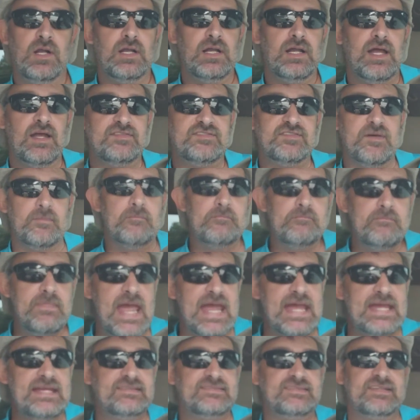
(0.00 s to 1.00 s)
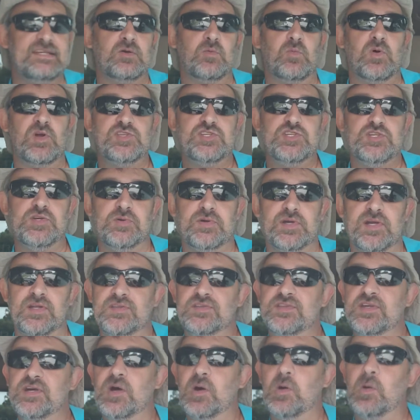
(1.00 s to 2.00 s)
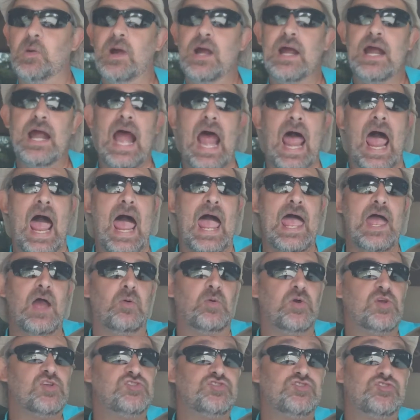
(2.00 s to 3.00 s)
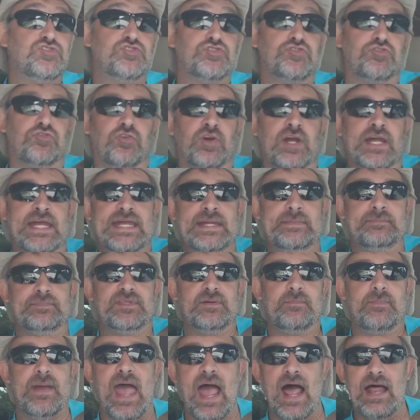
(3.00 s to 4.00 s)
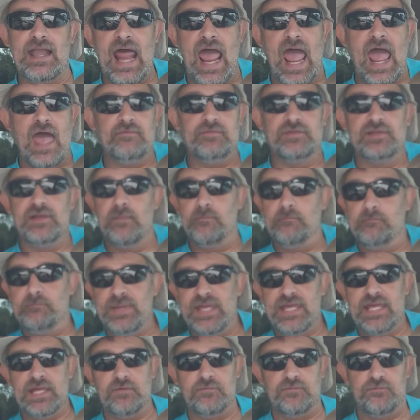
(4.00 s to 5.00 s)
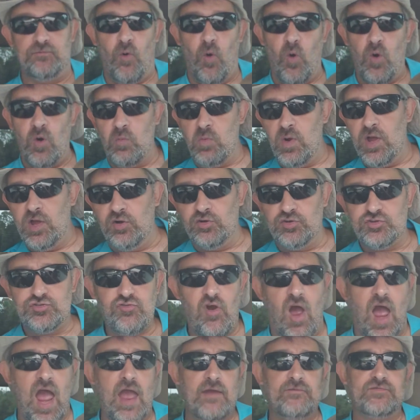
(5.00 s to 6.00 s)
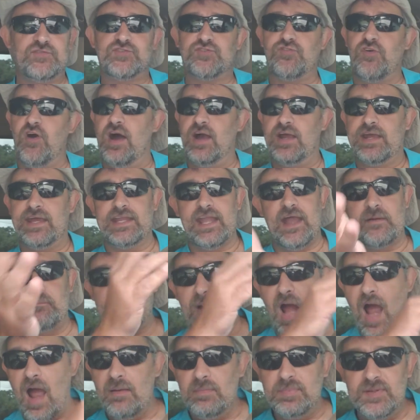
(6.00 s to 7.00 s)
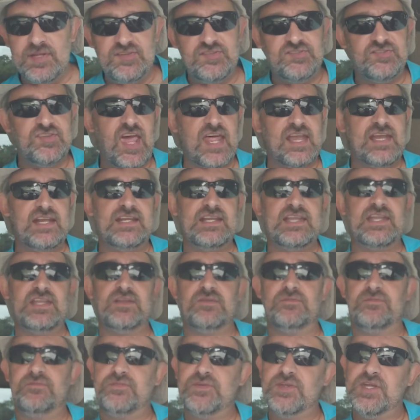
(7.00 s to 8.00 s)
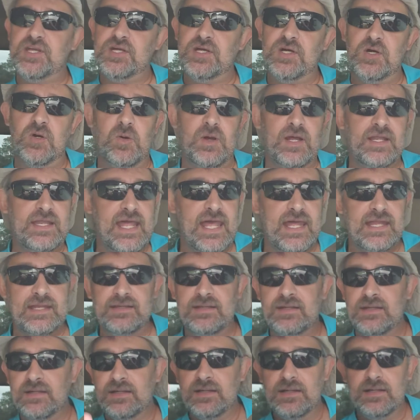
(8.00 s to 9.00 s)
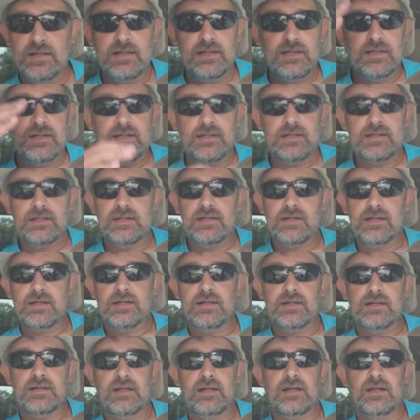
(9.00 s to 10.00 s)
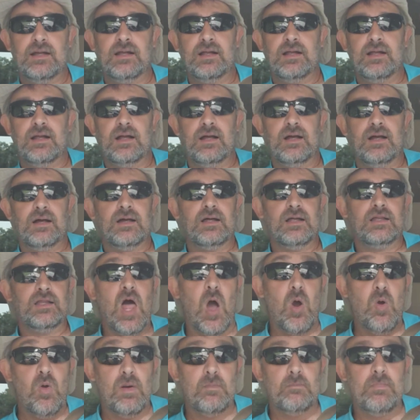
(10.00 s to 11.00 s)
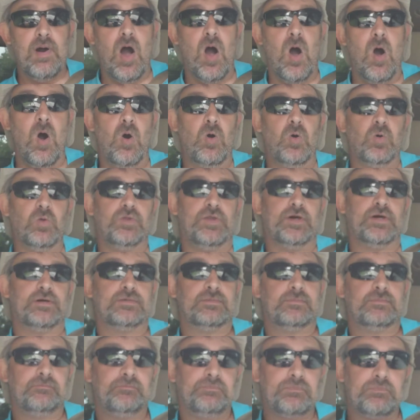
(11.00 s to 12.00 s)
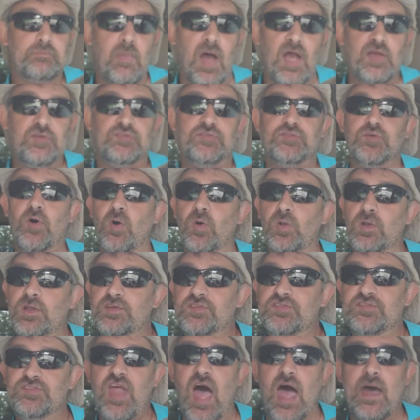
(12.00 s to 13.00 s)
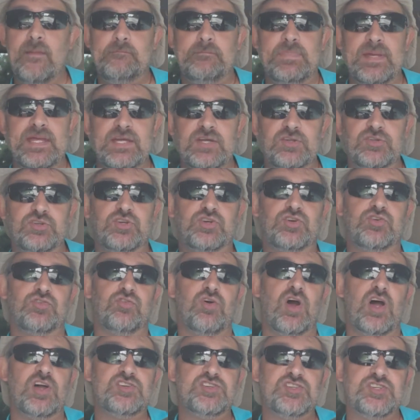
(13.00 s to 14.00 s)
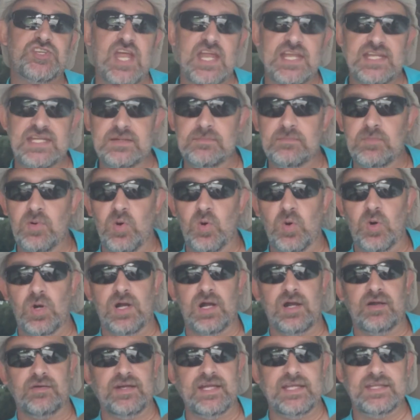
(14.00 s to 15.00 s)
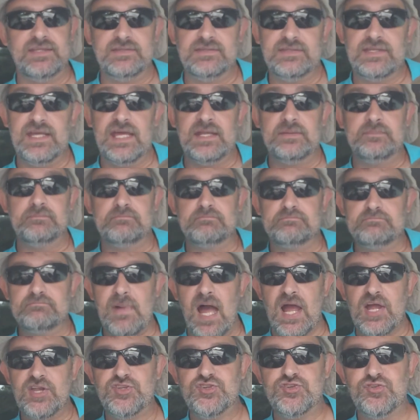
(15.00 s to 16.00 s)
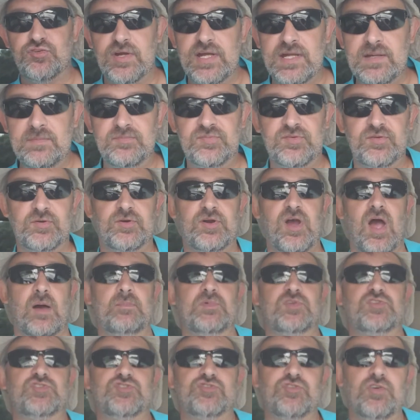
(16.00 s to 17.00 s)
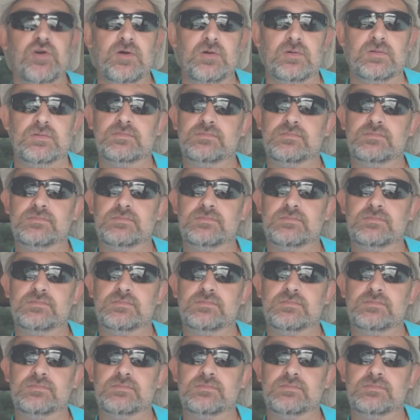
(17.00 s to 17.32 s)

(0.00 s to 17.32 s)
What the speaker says: It's amazing what you can do. I always dreamed about having a big 4-wheel drive truck, and I probably said it in a few, and then lo and behold, my soul is not being crushed anymore, and my dreams are coming true.